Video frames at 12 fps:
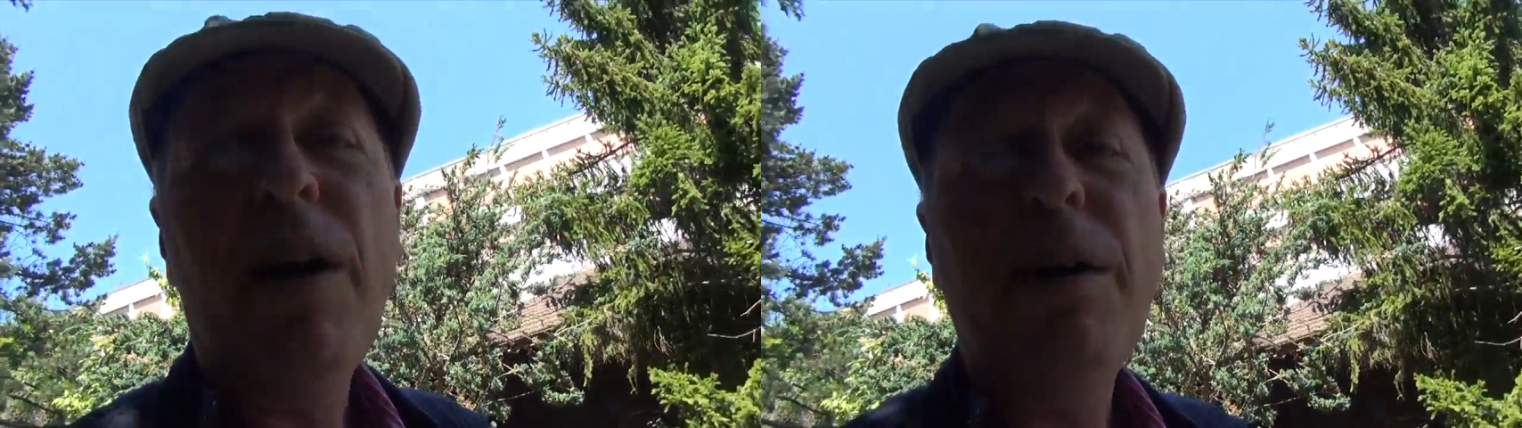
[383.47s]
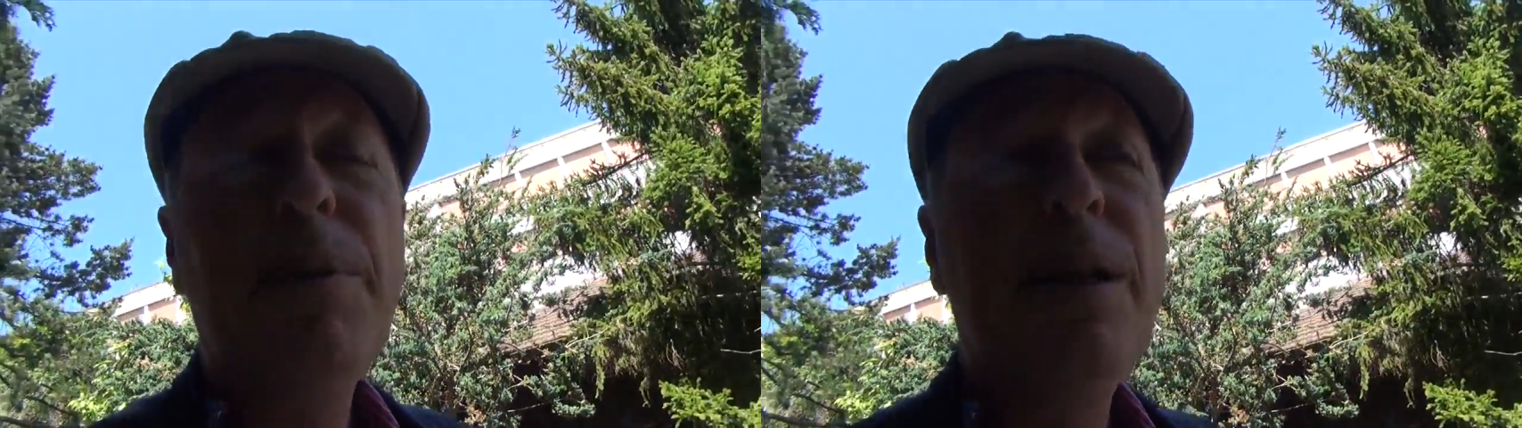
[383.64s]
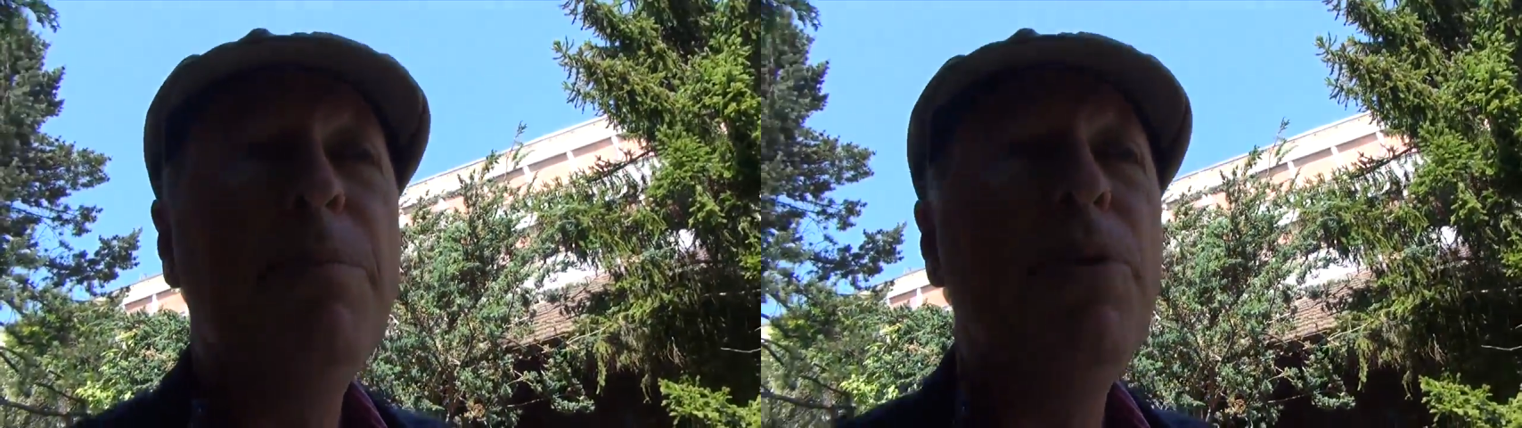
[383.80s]

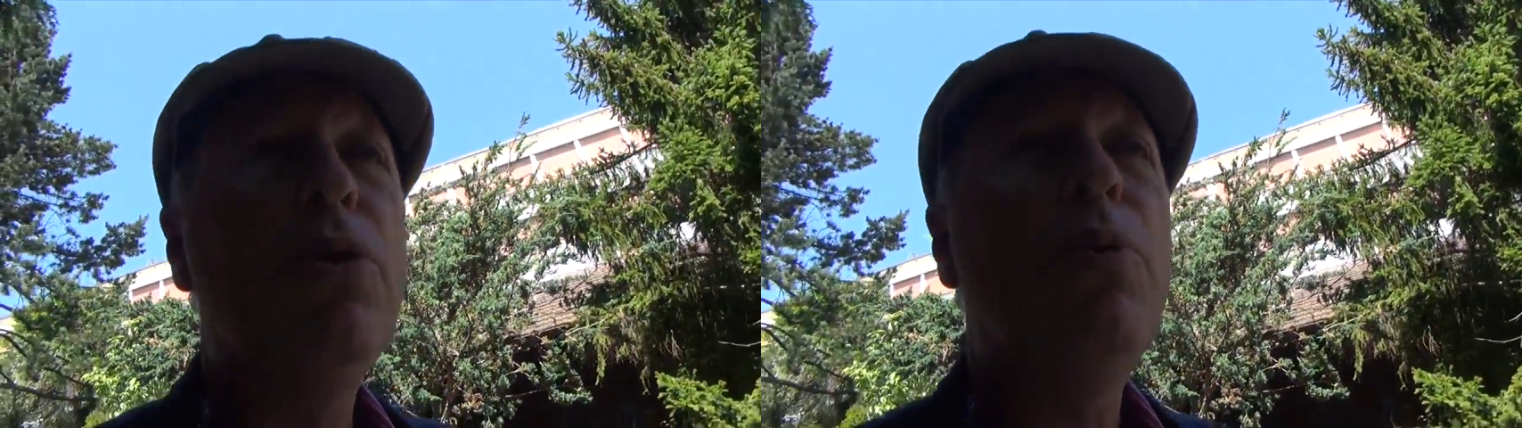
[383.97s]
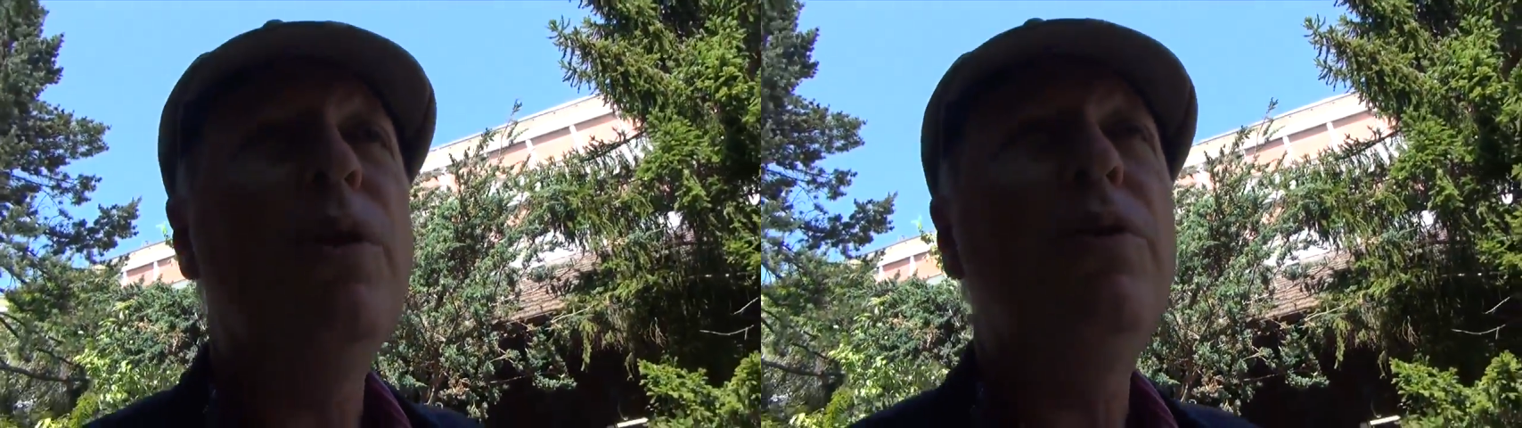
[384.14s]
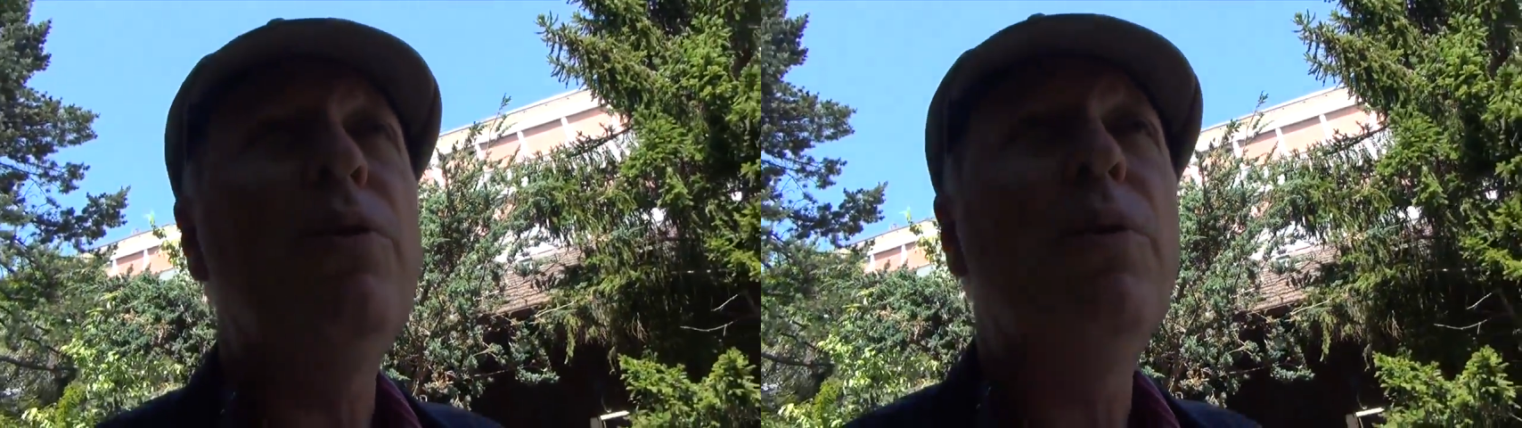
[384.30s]
by people who are
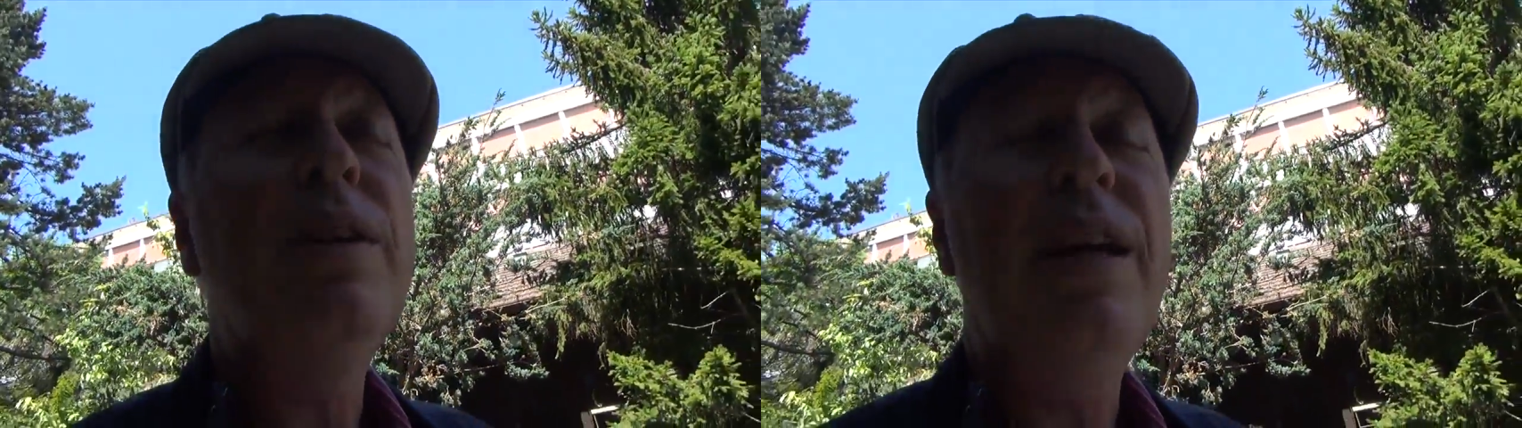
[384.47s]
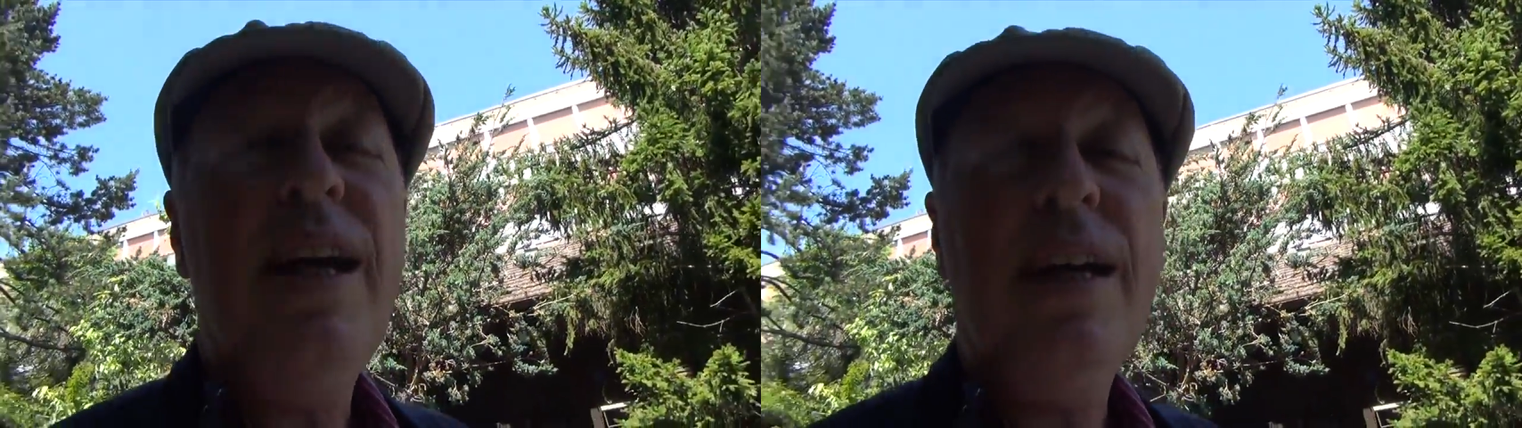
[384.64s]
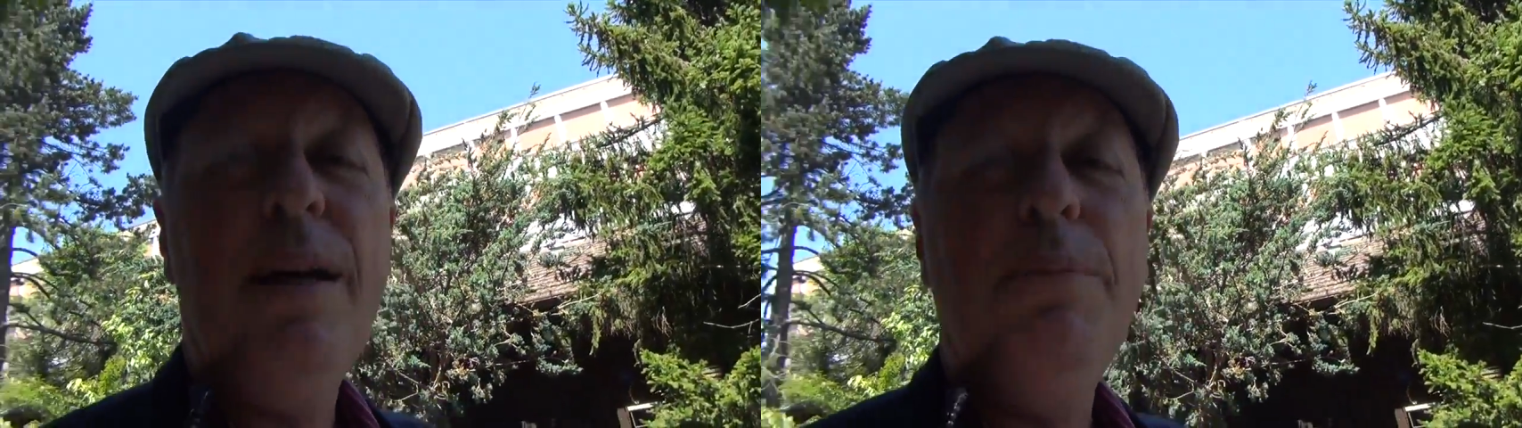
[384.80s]
wondering what the
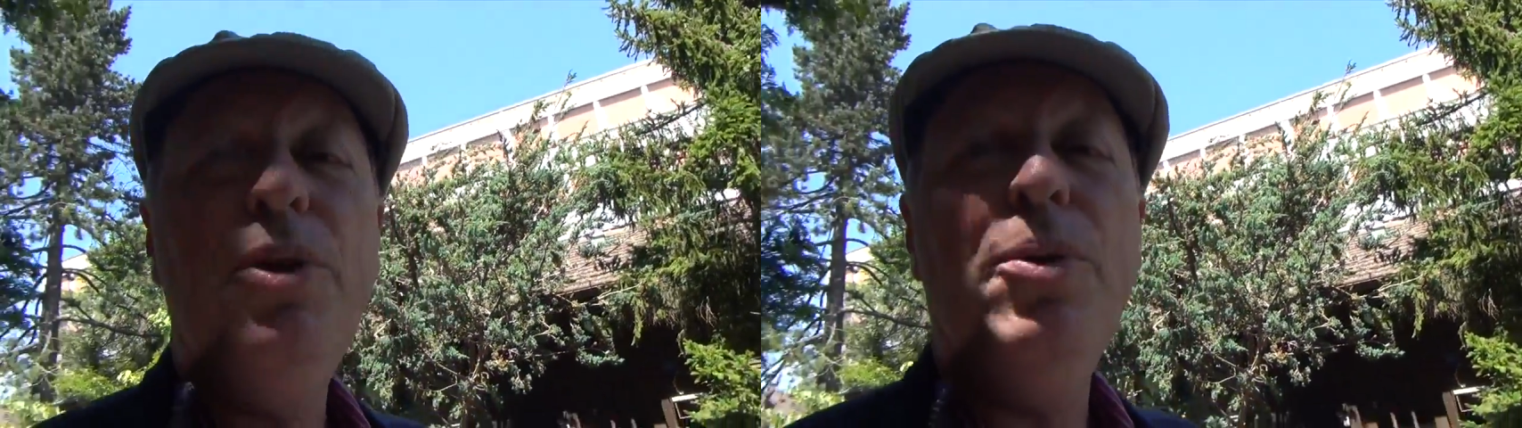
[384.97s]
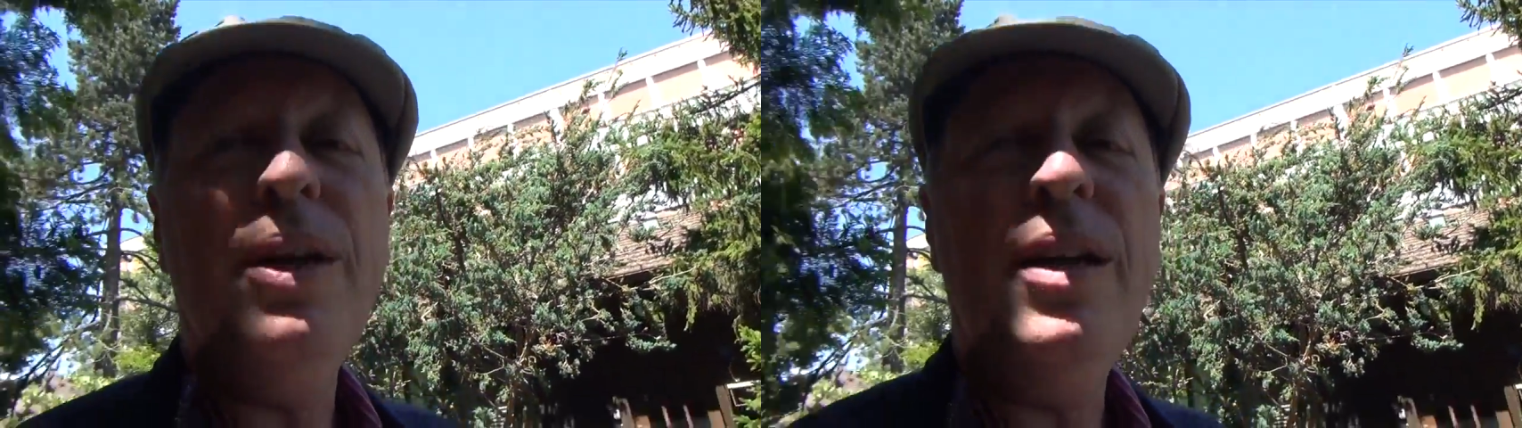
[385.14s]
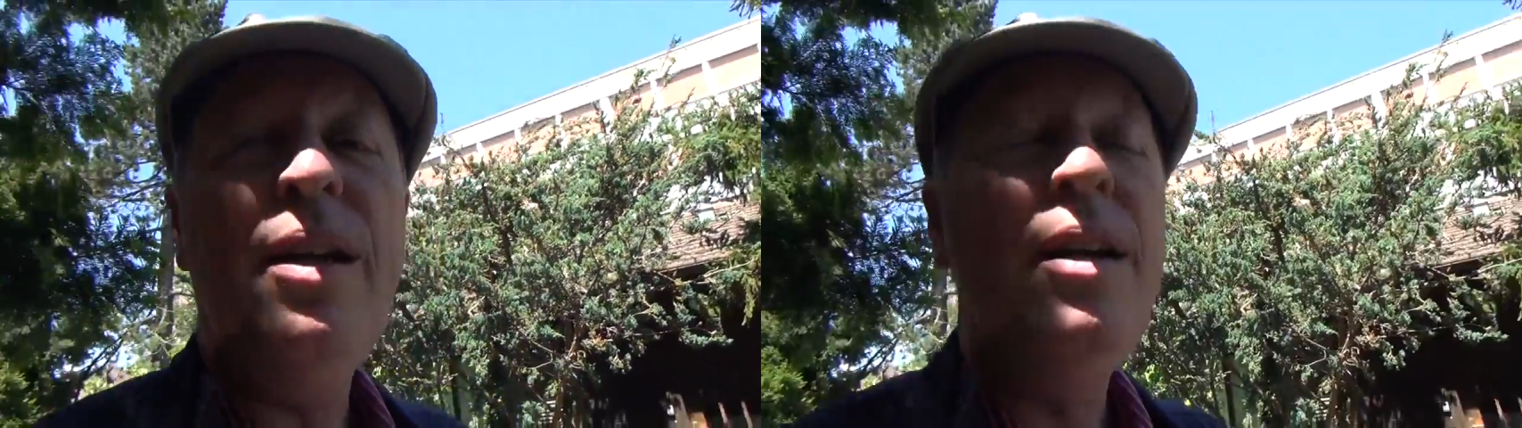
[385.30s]
heck I'm
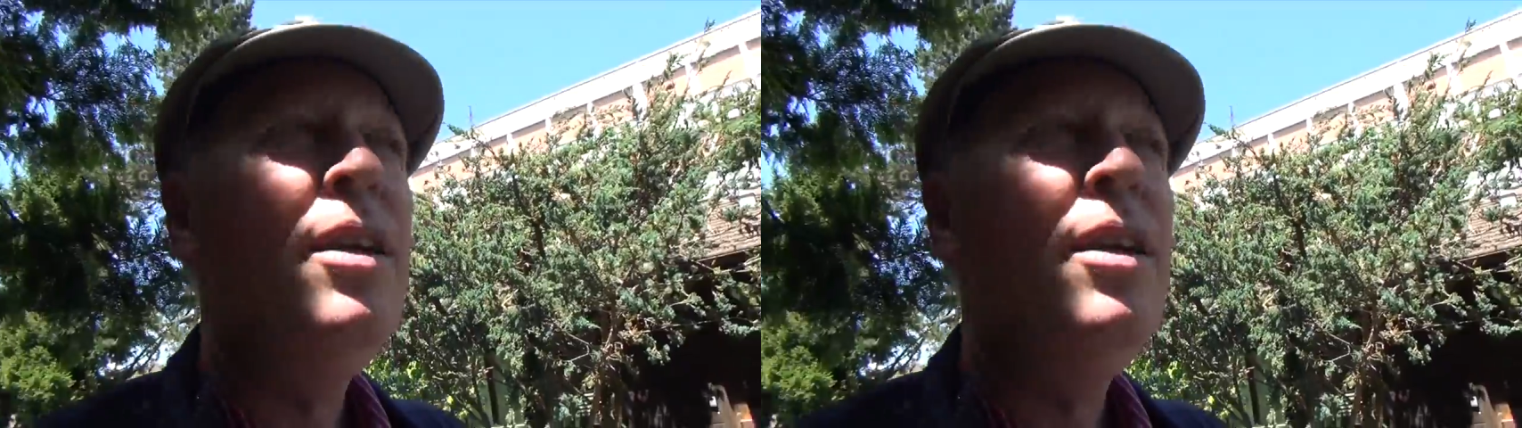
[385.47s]
doing.